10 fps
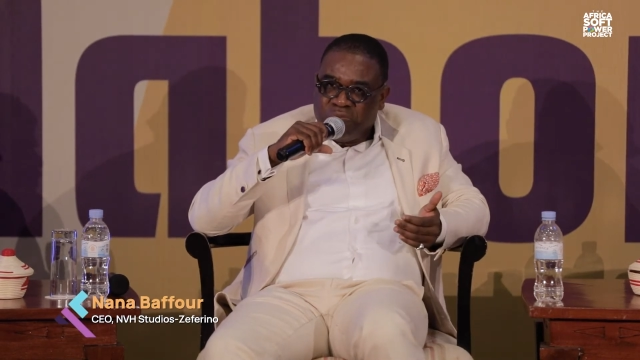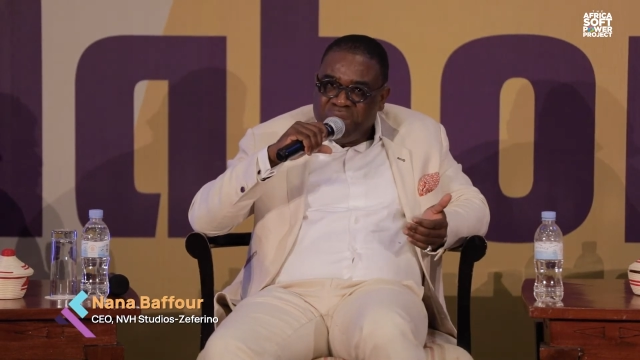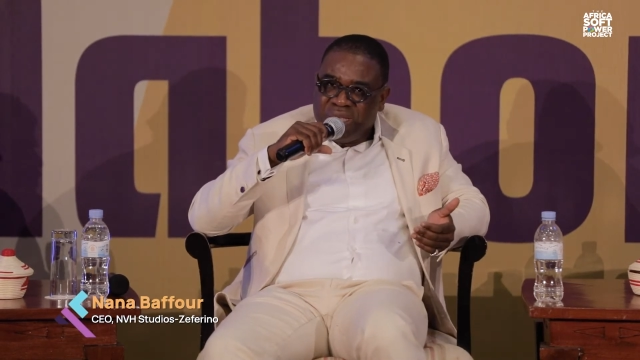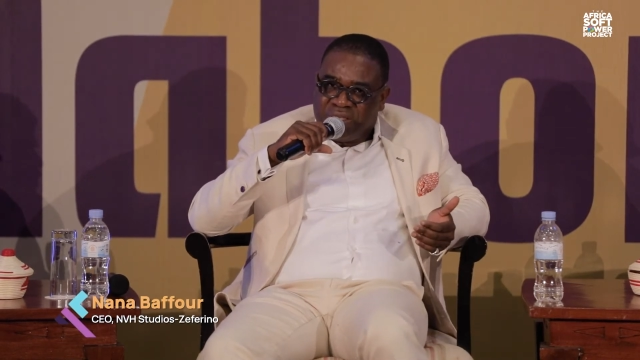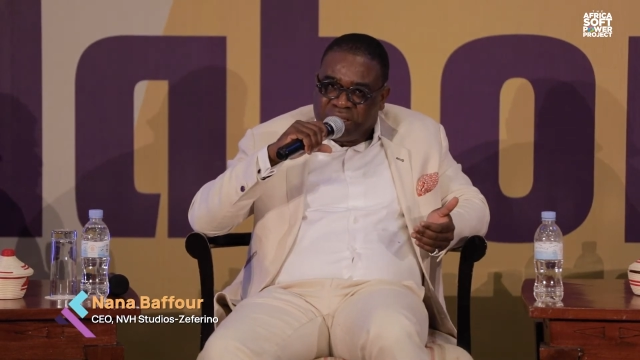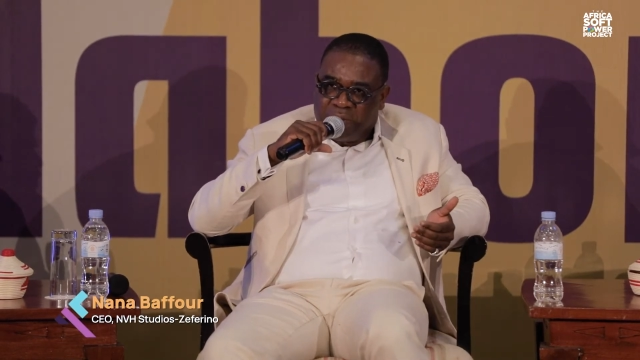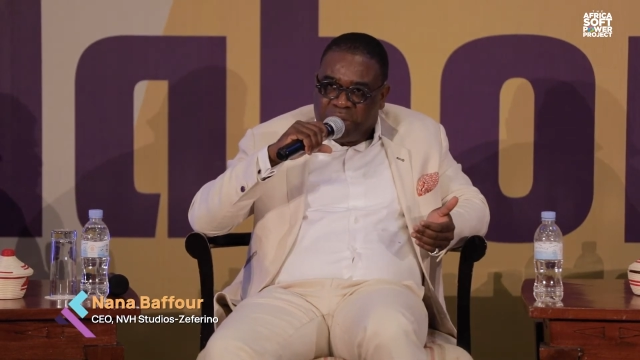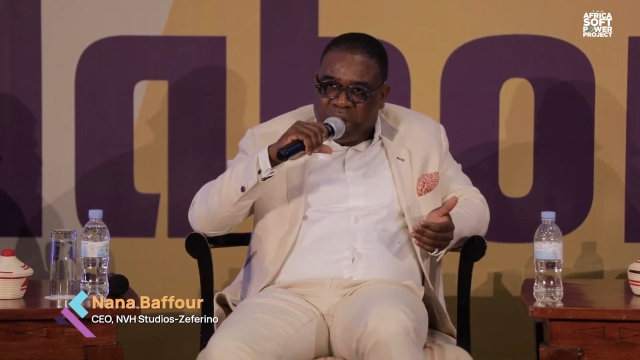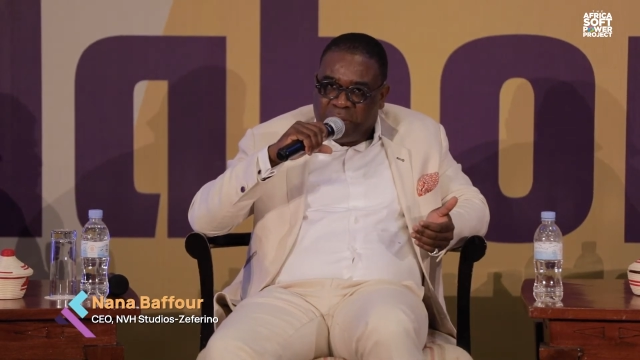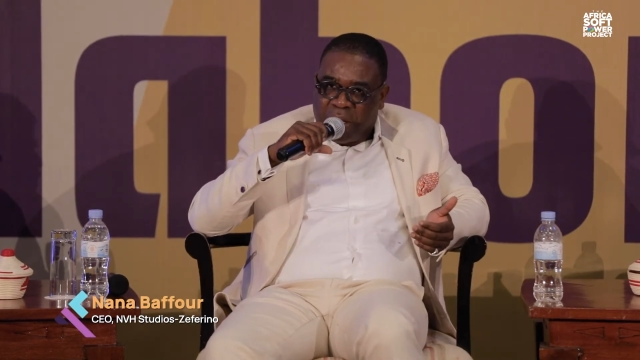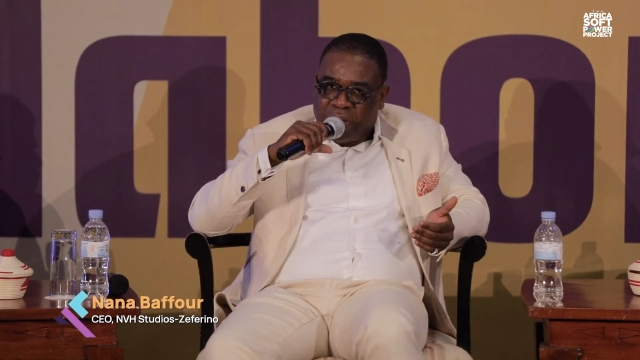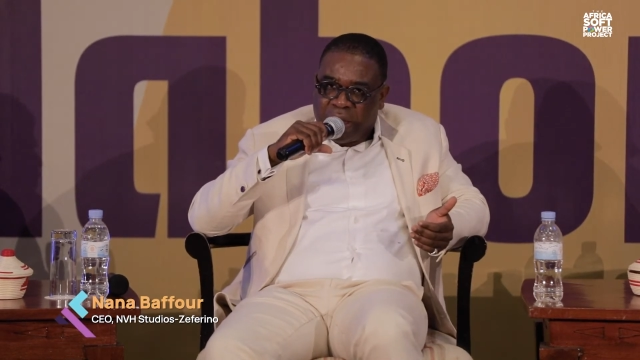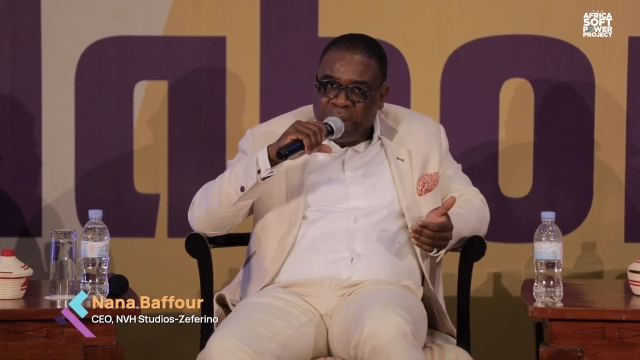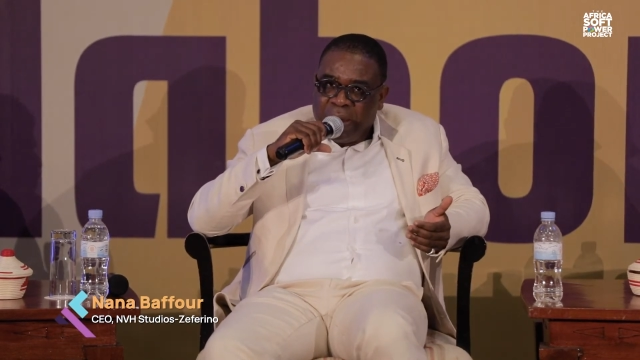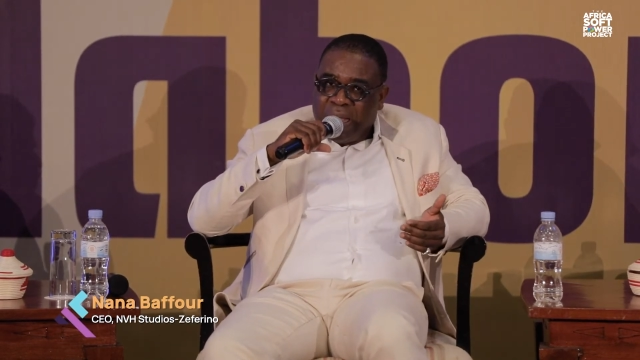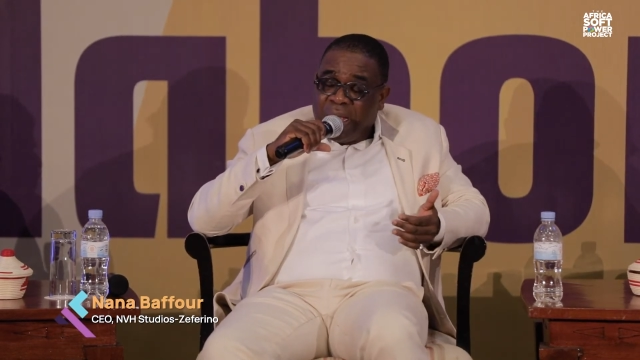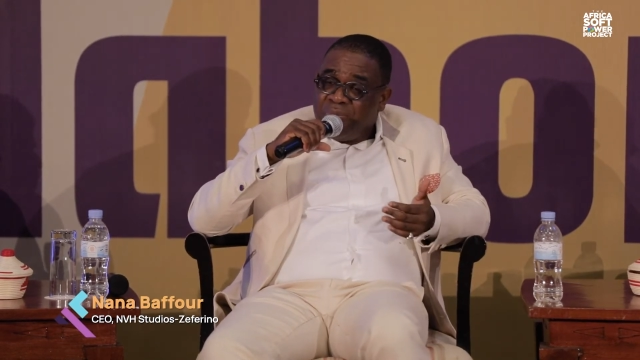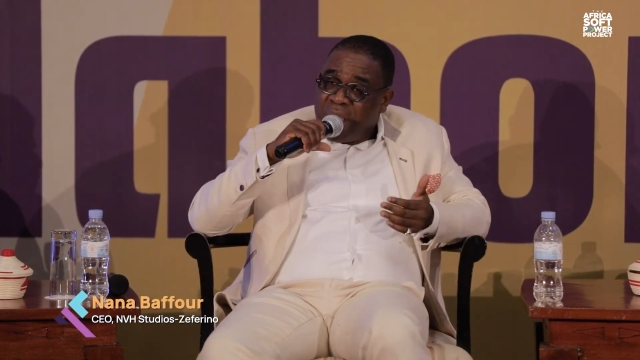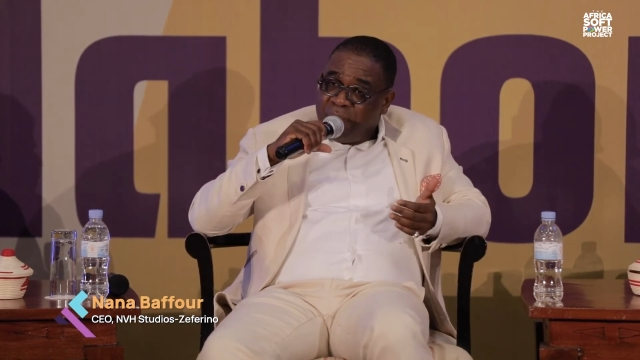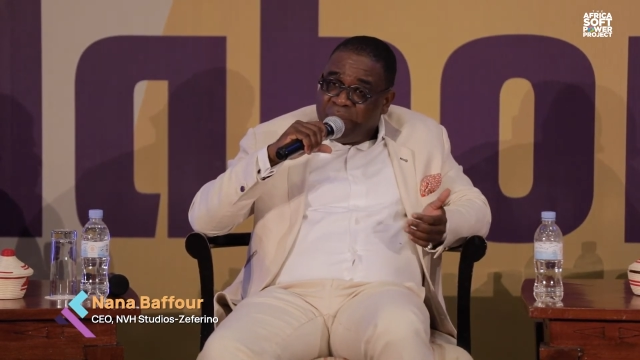need something about that.
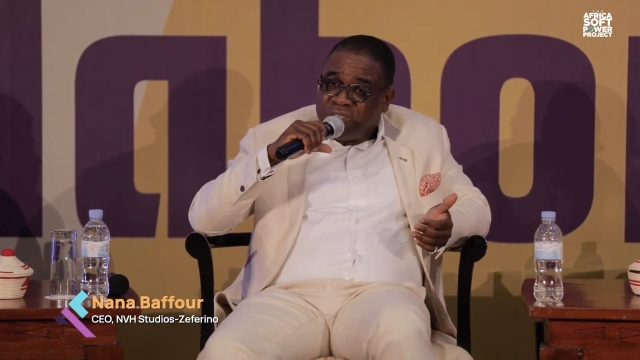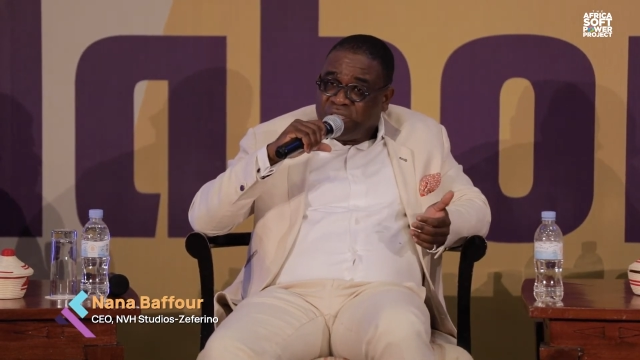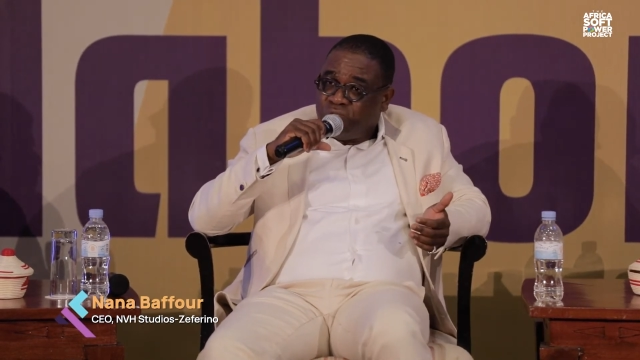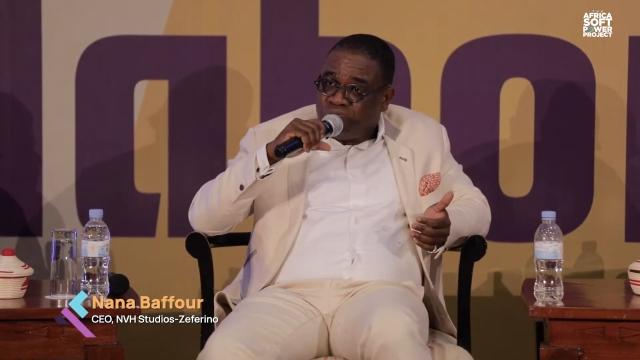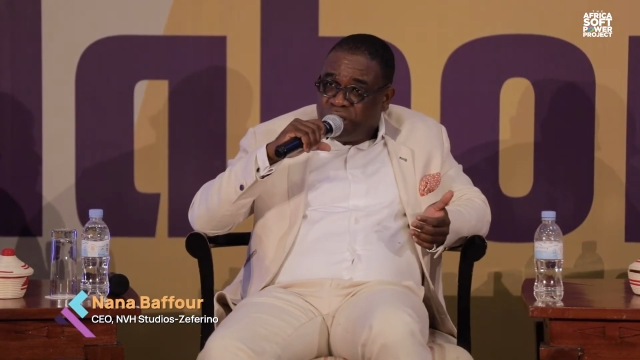And that message